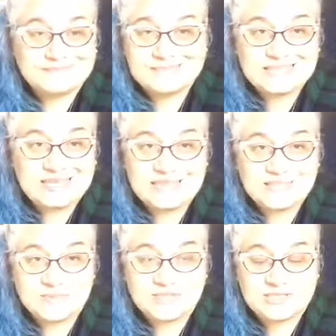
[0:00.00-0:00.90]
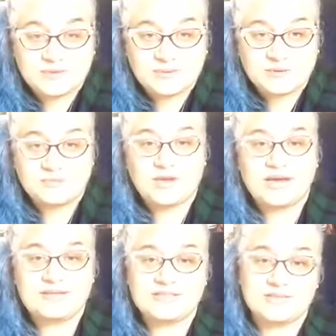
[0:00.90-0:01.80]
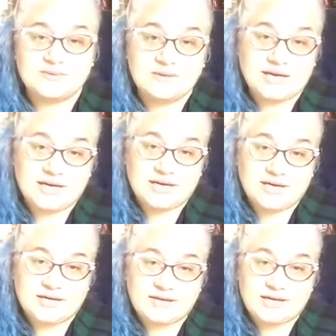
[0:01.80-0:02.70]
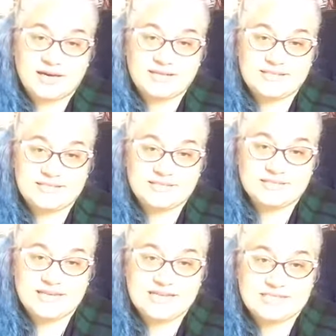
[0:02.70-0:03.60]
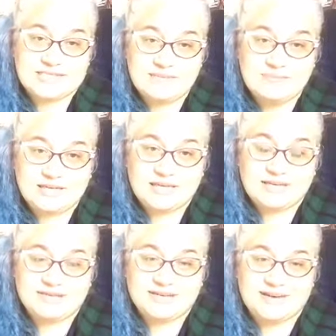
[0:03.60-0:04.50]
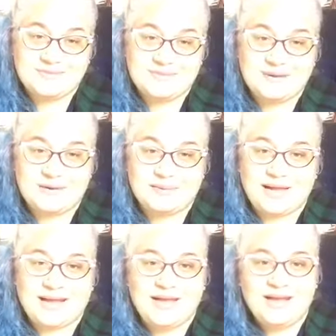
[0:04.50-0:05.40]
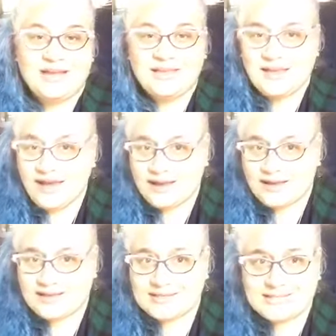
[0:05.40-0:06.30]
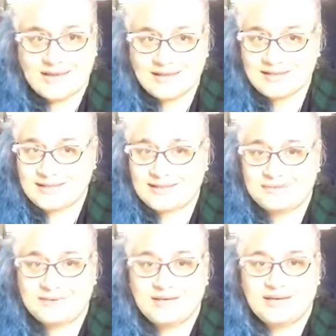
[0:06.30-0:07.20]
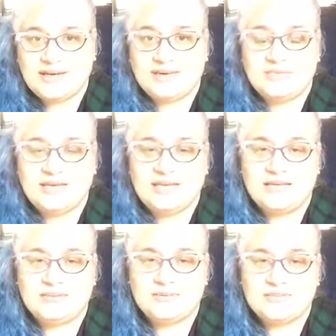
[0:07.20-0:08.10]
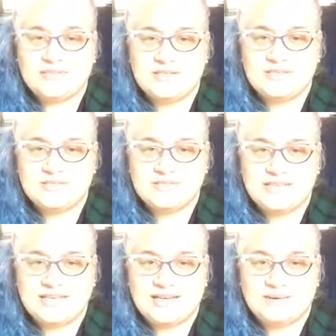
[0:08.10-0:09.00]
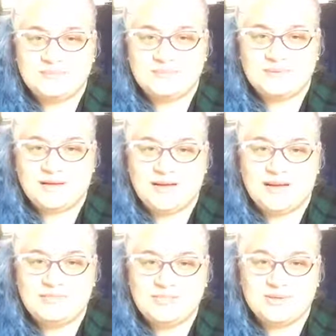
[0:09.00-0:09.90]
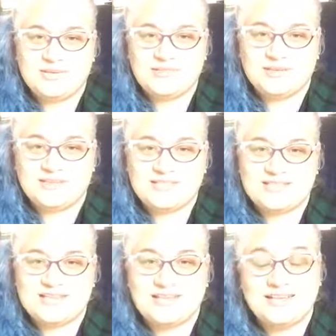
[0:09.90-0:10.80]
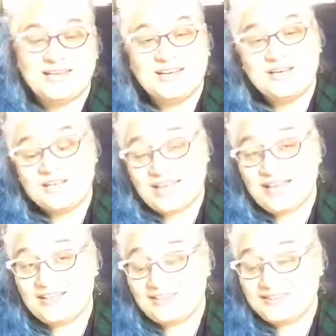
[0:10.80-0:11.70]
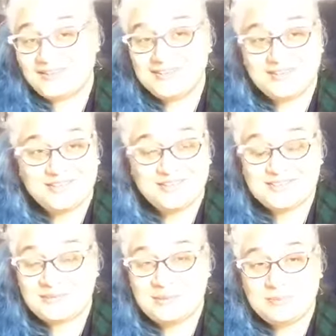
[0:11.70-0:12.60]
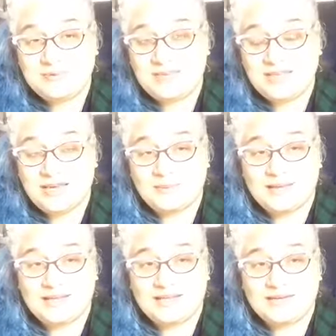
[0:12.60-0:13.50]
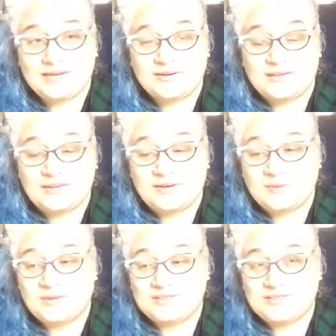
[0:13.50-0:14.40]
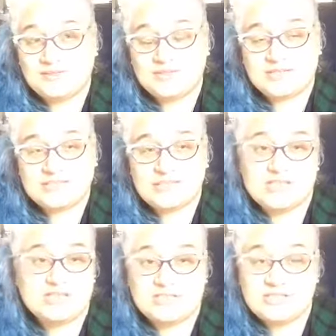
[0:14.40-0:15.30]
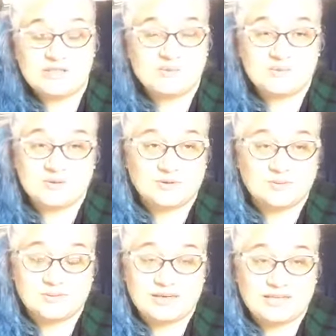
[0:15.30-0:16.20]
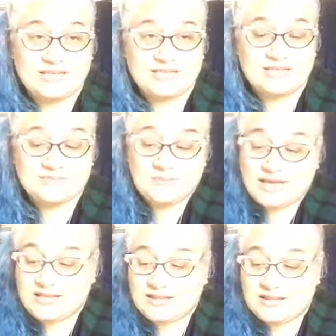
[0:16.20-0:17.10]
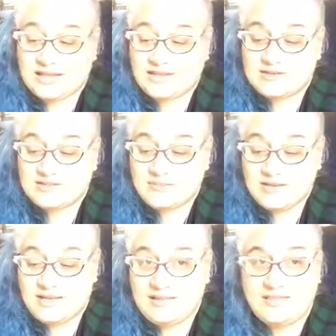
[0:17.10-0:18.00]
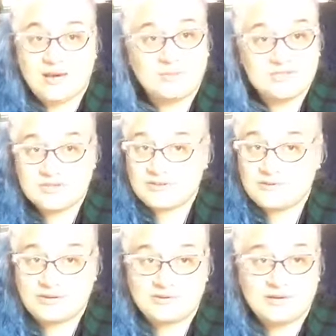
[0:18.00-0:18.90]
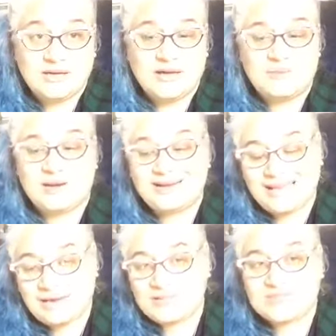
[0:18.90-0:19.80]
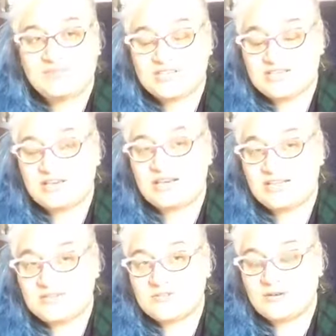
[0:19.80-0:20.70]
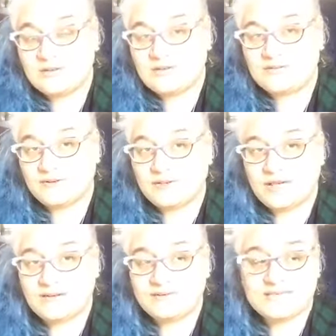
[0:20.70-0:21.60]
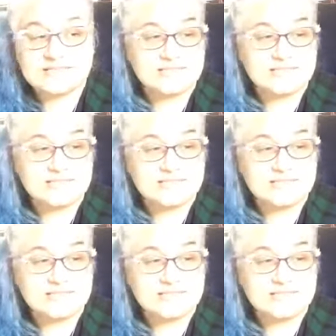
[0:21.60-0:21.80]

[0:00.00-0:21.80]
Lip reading: Yeah, that's what's come through. Okay, so I still take some money if it comes my way. Yeah, exactly. Money equals adulting, and I'm a Toys R Us kid. Yeah, Laura, some people feel that way. They don't want to transition into the world where money is. And someday that will serve you. Right now it's frustrating and struggling for a lot of us.